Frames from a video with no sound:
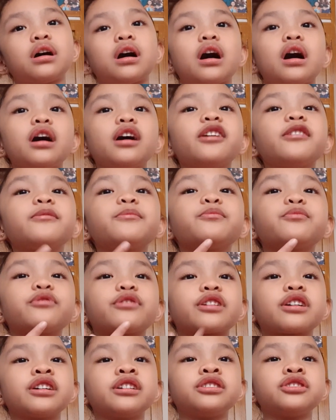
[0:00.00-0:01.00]
"I'm
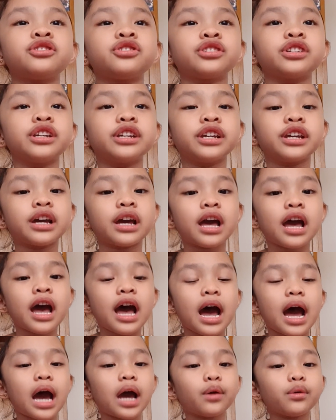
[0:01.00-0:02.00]
worried, Tree.
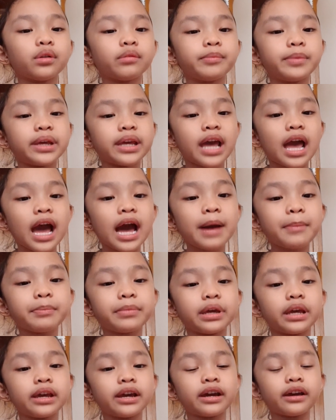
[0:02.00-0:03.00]
I will be
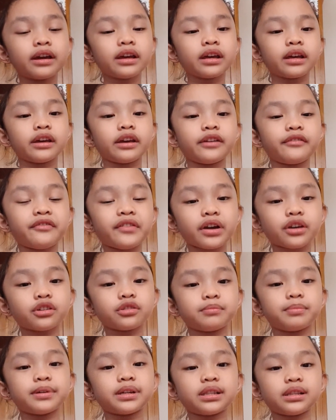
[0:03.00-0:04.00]
happy if I
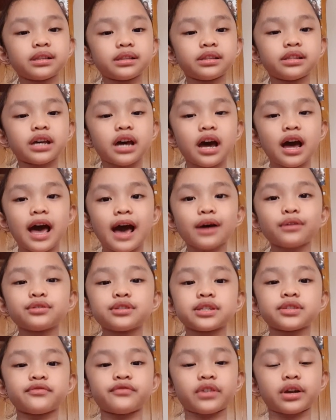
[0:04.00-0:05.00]
could build a
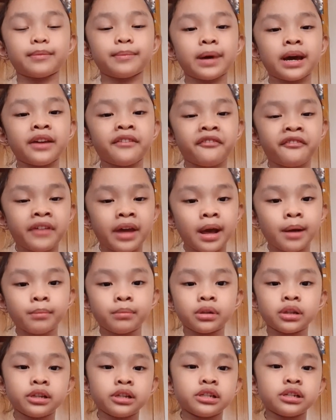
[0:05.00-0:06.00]
house for my
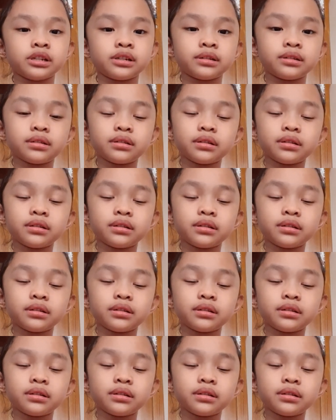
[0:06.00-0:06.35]
family."